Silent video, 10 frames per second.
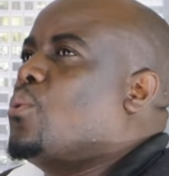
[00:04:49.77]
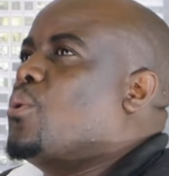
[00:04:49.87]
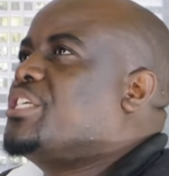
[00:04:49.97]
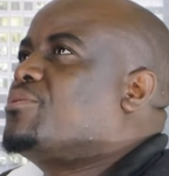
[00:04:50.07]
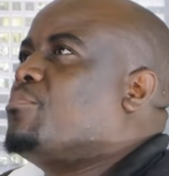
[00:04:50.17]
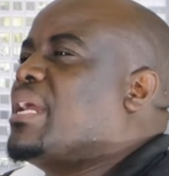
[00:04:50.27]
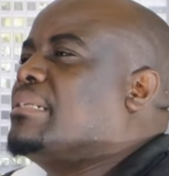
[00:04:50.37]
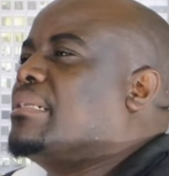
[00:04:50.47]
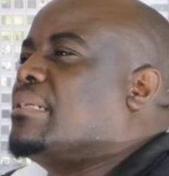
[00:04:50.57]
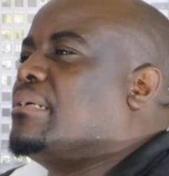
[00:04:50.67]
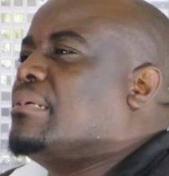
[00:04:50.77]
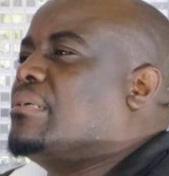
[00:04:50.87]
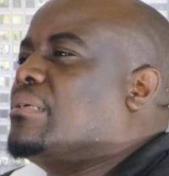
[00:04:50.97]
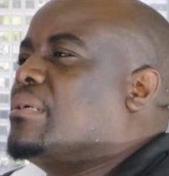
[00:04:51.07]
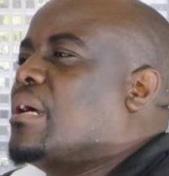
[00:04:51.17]
Which
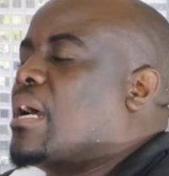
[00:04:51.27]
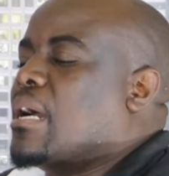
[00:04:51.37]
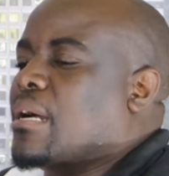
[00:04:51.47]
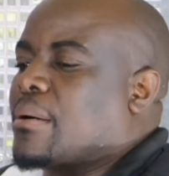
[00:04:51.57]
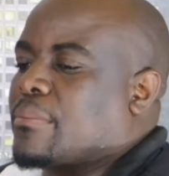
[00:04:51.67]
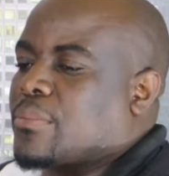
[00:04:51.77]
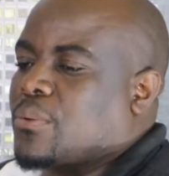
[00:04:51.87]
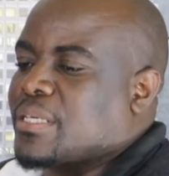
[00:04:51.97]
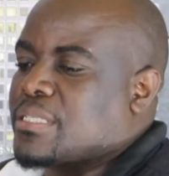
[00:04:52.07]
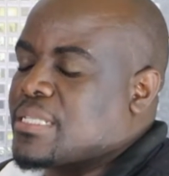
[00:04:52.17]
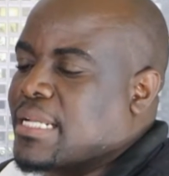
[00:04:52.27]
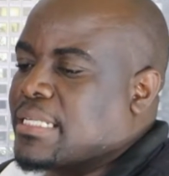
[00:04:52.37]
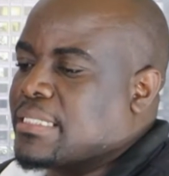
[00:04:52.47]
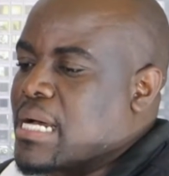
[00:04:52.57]
mainly we started